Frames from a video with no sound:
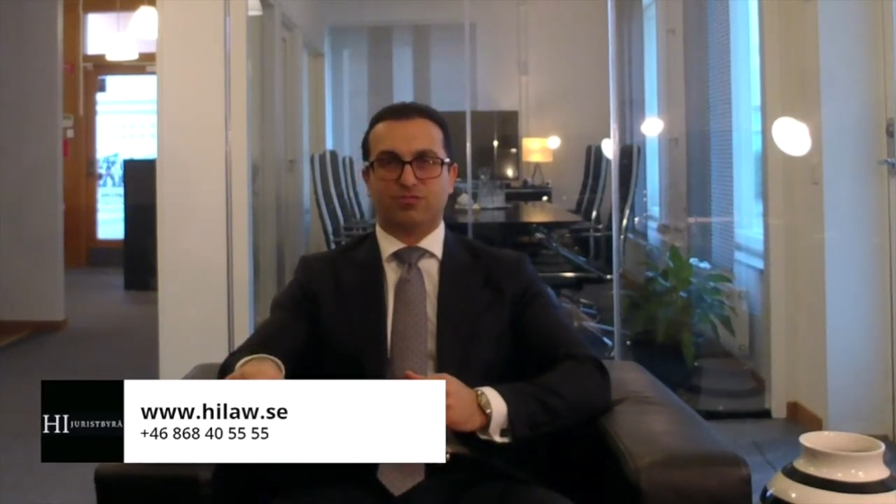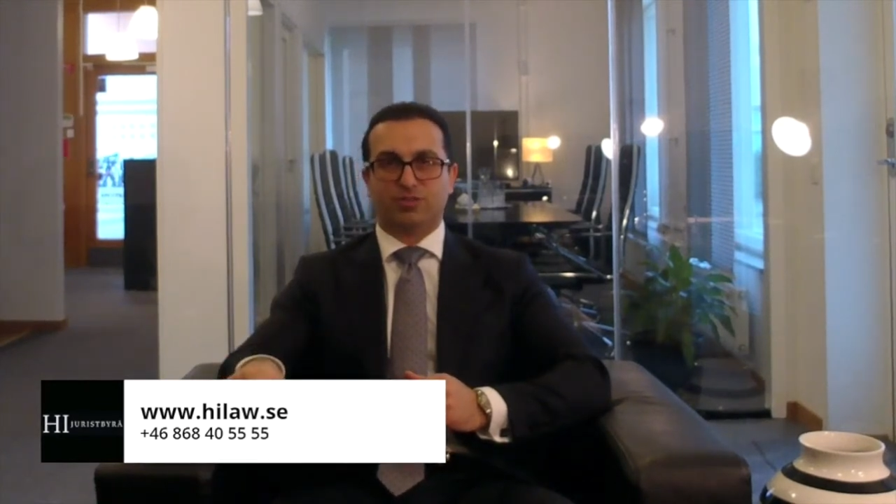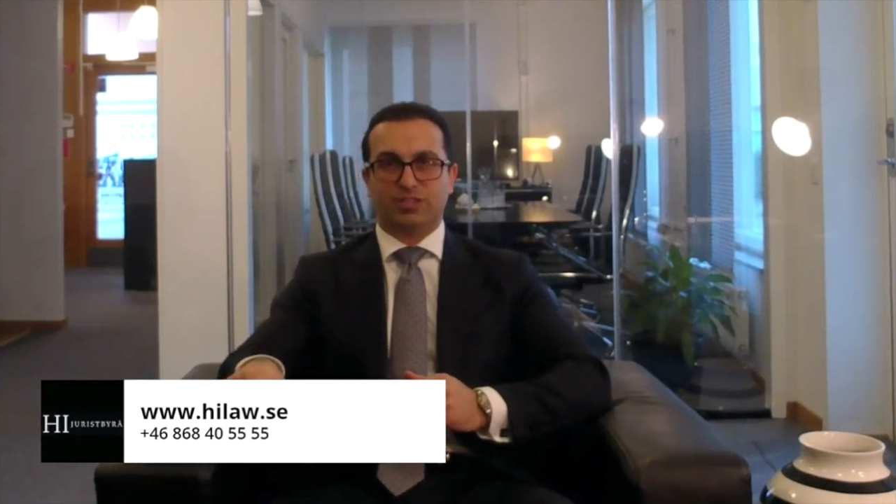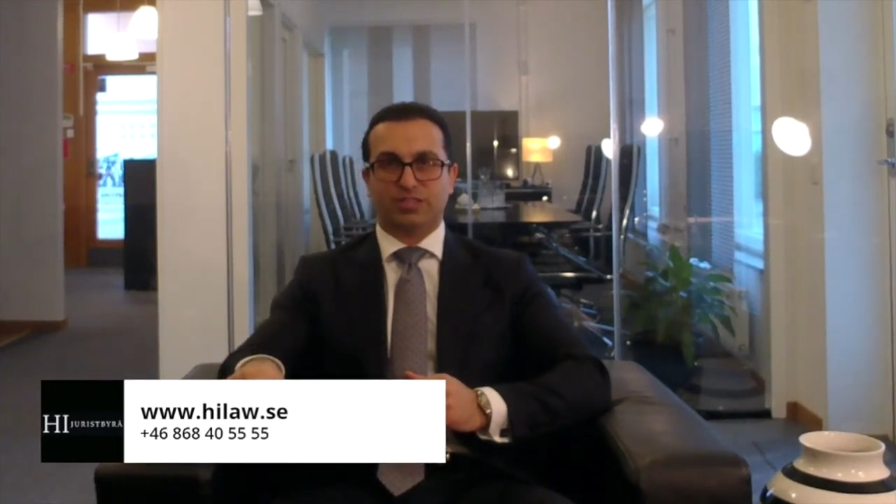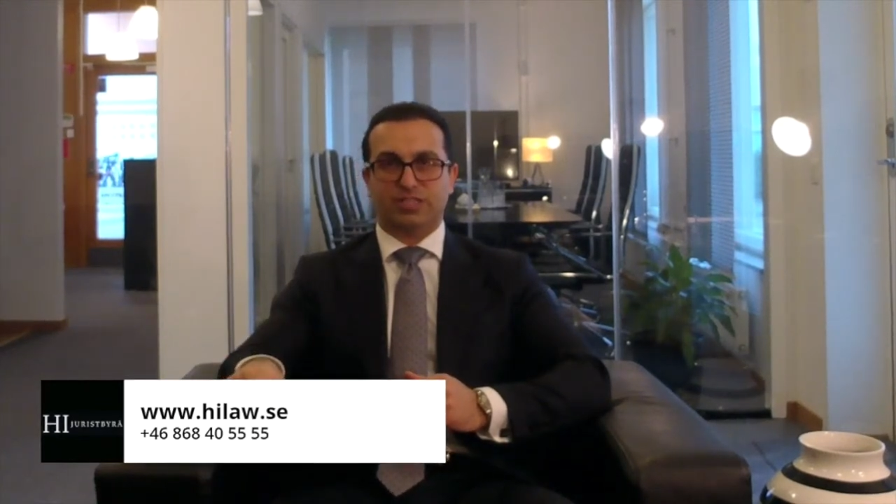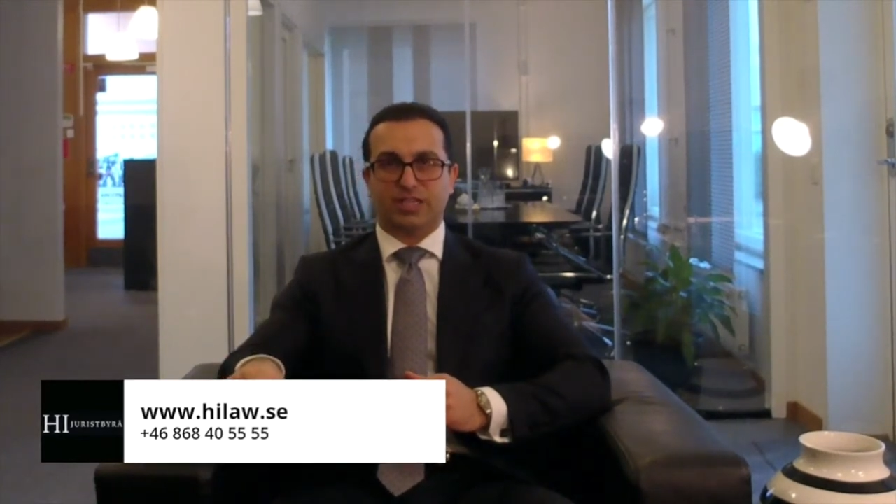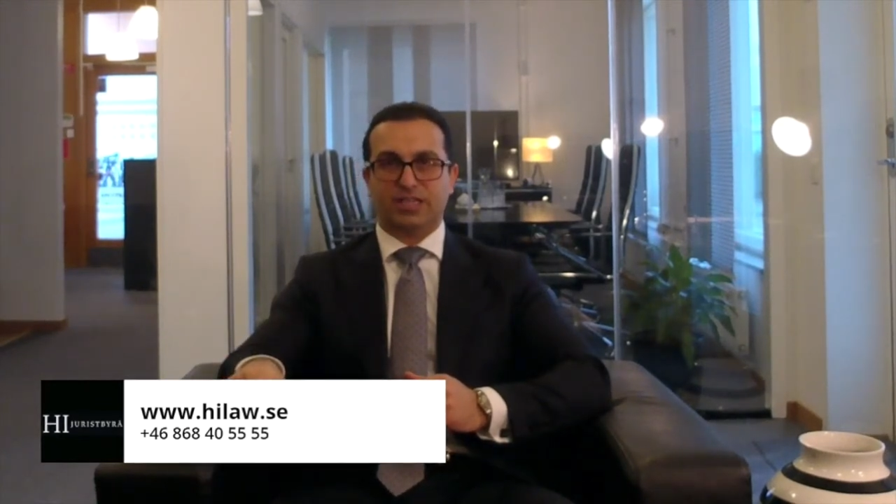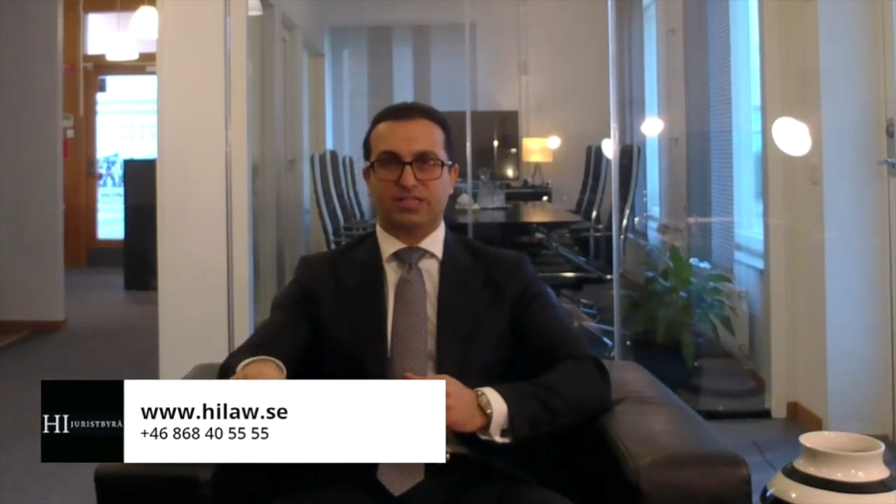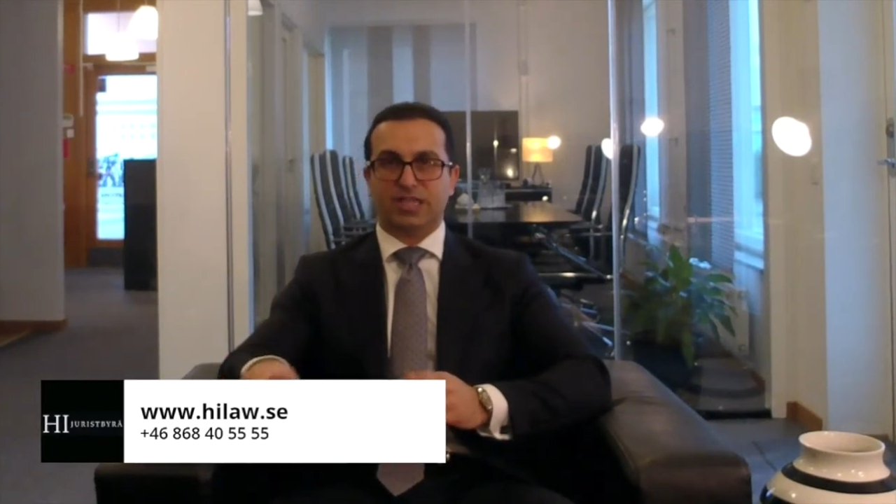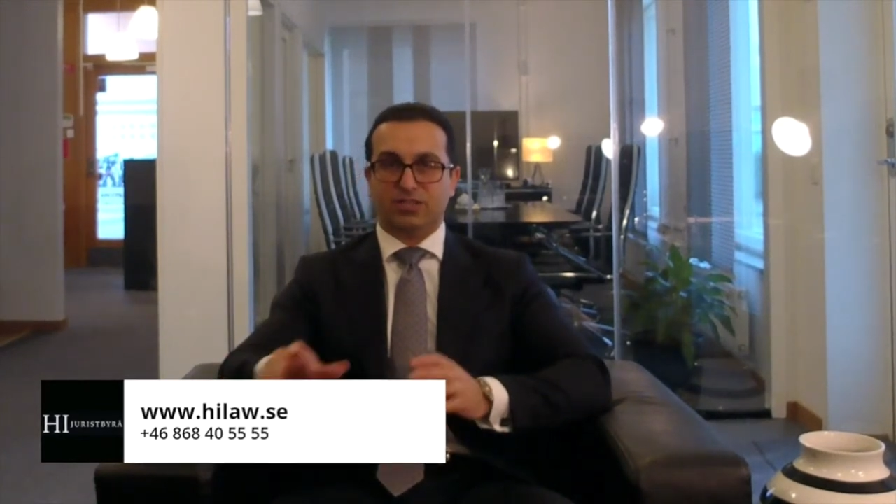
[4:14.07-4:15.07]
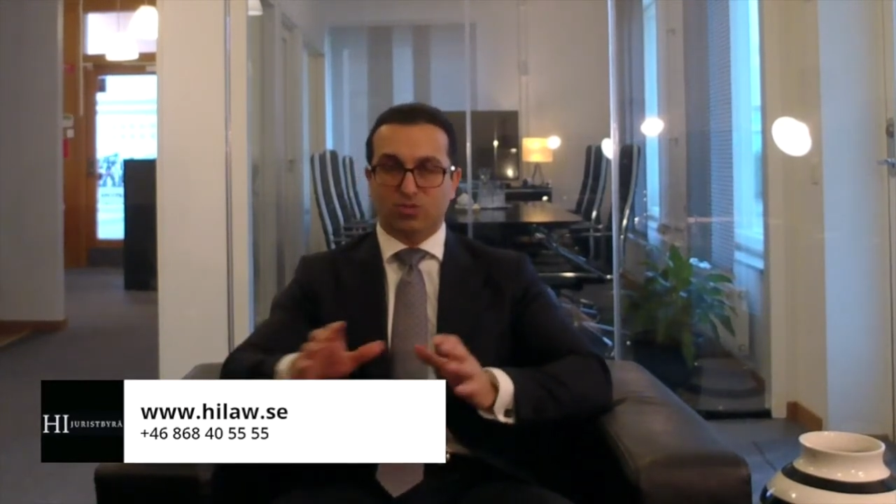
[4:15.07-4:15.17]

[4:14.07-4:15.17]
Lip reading: for this case and